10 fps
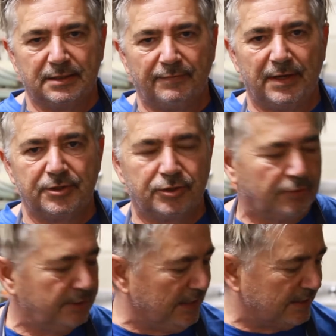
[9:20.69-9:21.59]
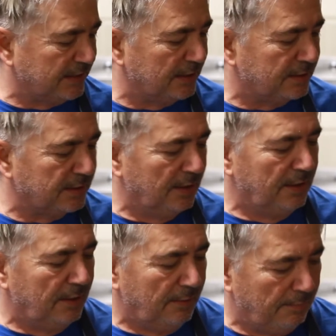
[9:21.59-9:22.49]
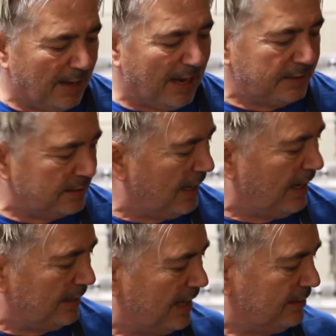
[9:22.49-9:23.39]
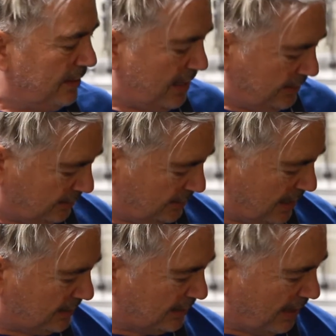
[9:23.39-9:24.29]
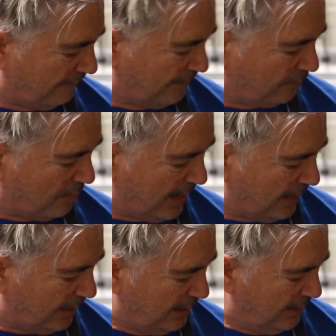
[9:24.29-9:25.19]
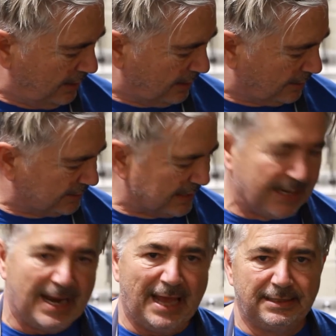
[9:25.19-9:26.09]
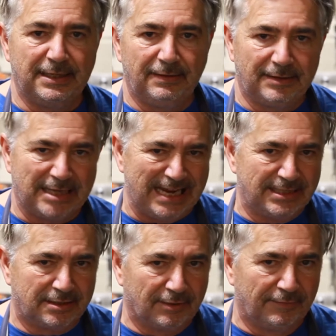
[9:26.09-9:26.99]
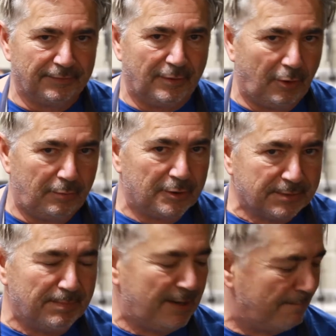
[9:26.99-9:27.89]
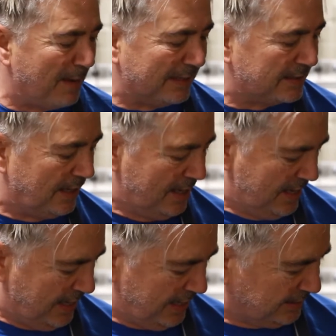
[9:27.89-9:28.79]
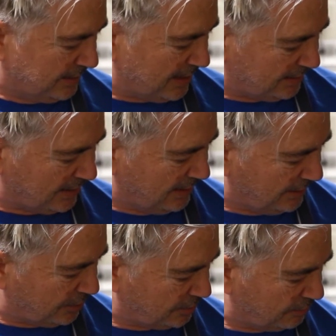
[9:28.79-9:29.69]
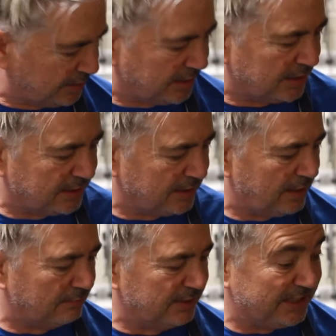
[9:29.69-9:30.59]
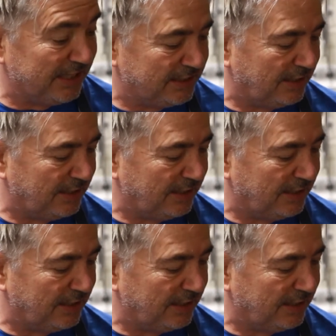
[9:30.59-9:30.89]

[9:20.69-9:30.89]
a very short distance, but that's a lovely way because the nutty taste of almost burnt butter is just delicious with cheesy